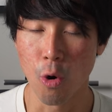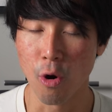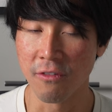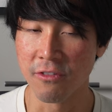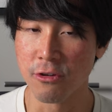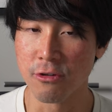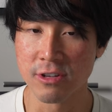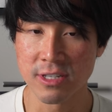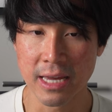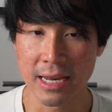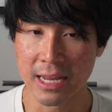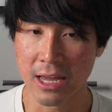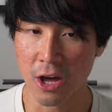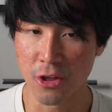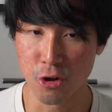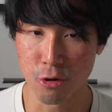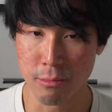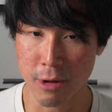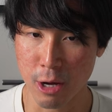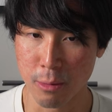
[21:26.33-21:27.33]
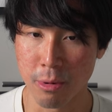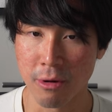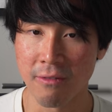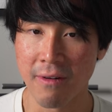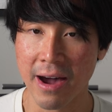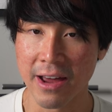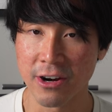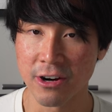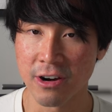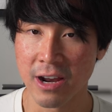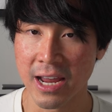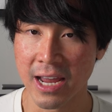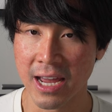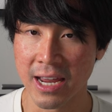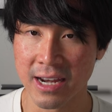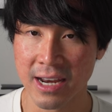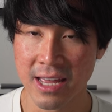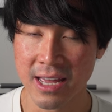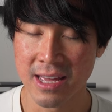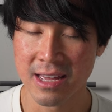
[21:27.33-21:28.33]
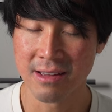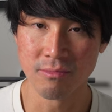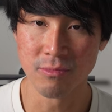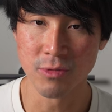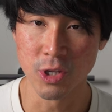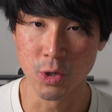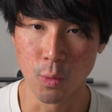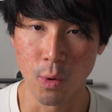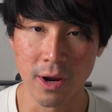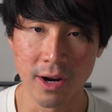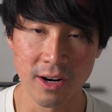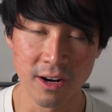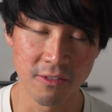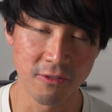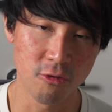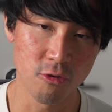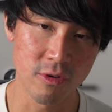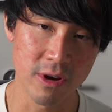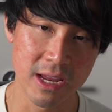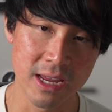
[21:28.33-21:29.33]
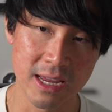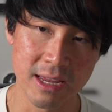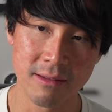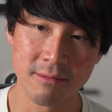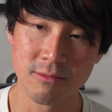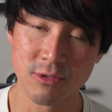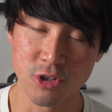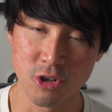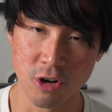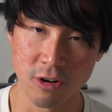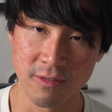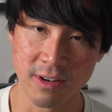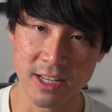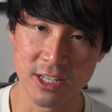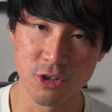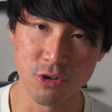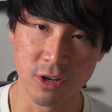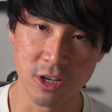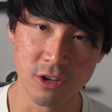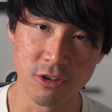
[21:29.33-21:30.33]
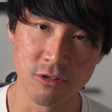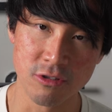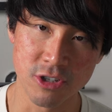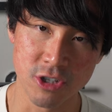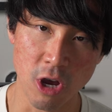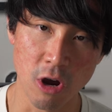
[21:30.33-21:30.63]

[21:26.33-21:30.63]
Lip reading: or if you use any other mail provider and you wanted a free service, you can use